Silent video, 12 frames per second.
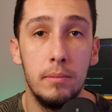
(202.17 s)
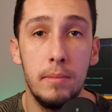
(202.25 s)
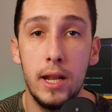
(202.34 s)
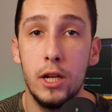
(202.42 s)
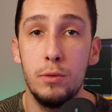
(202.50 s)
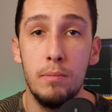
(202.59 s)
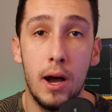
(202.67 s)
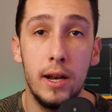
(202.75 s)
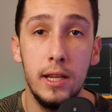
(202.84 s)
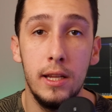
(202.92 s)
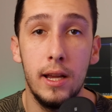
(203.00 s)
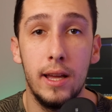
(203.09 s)
manage
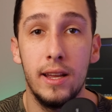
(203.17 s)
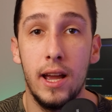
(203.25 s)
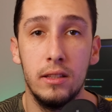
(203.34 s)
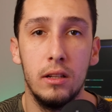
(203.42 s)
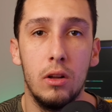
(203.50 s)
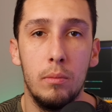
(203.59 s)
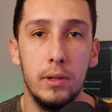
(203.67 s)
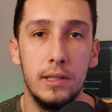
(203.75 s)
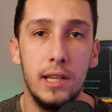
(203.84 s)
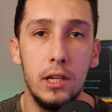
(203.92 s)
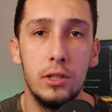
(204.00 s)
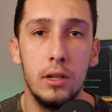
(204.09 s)
money and handle
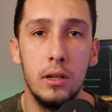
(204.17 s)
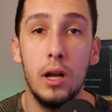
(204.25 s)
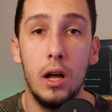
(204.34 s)
compensation?